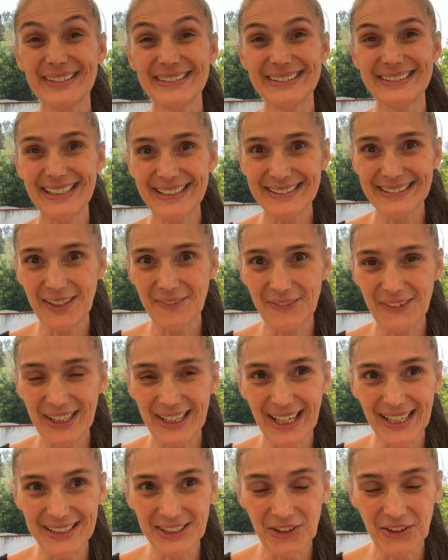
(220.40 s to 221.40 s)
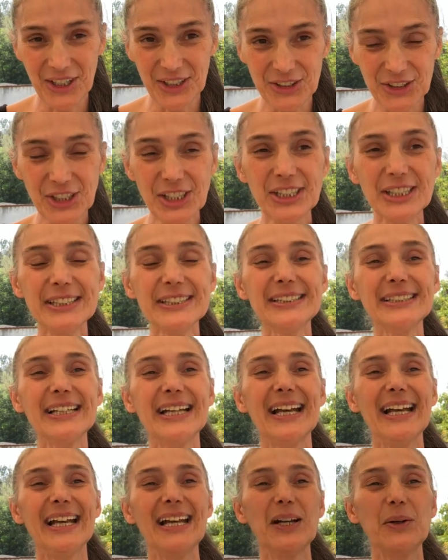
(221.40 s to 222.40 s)
did something I know I shouldn't
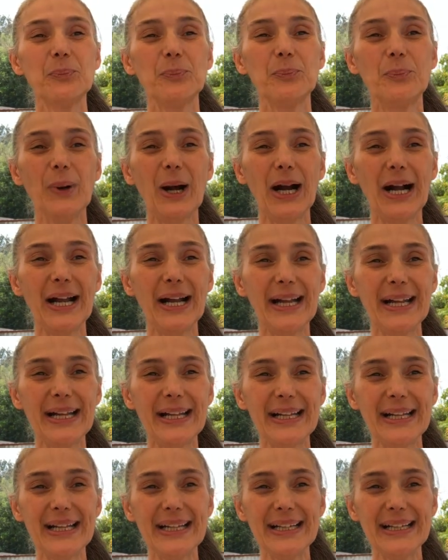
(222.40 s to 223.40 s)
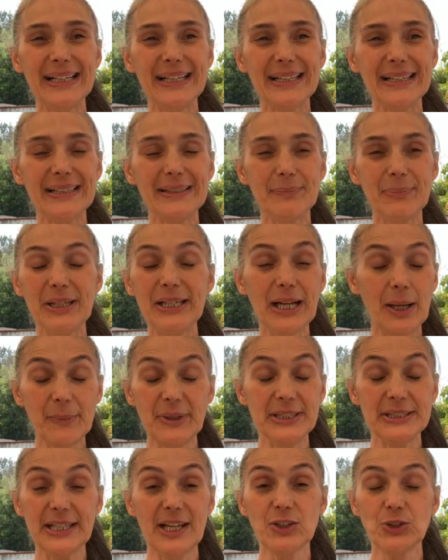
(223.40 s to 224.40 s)
by
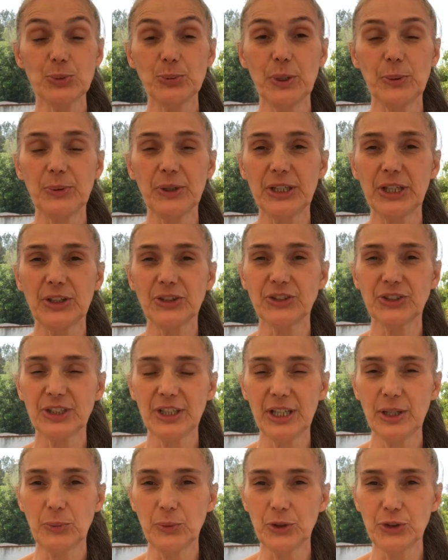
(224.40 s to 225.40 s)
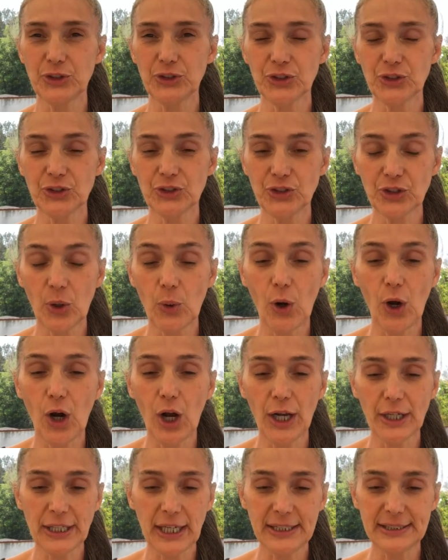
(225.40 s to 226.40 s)
becoming desperate because it was so
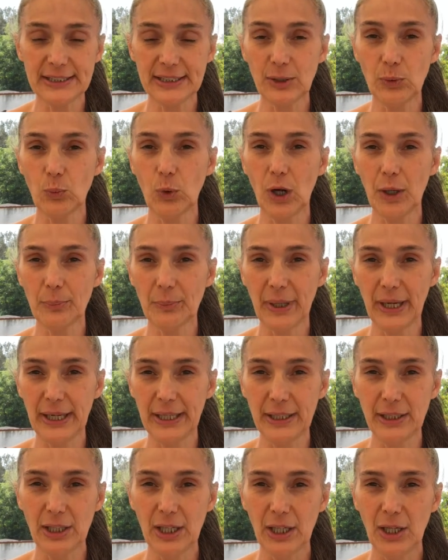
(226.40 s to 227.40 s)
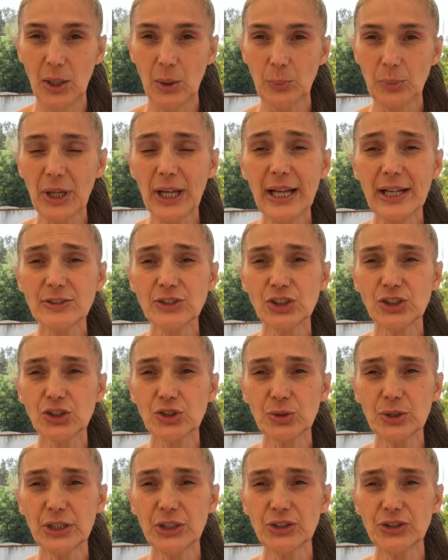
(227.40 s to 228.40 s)
hot. I didn't want my plants and
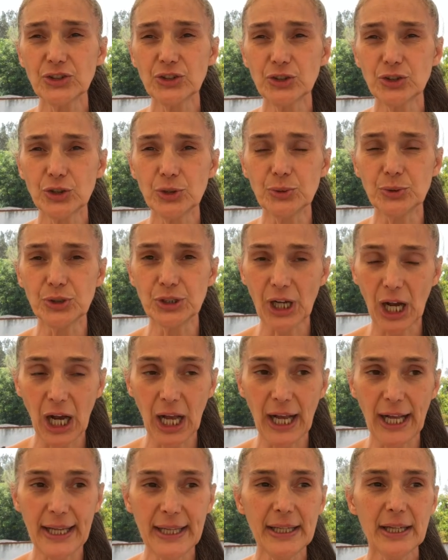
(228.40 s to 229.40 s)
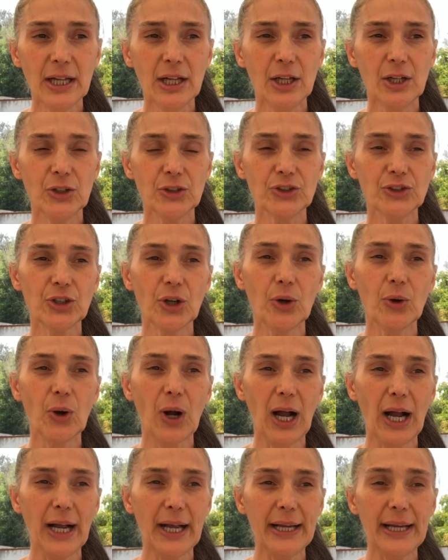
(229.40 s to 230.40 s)
trees to die. So
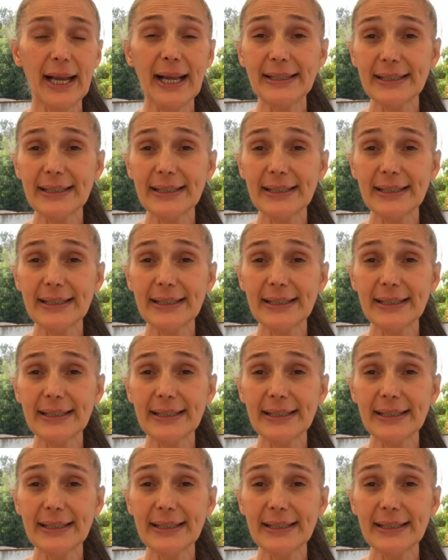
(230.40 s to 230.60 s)
I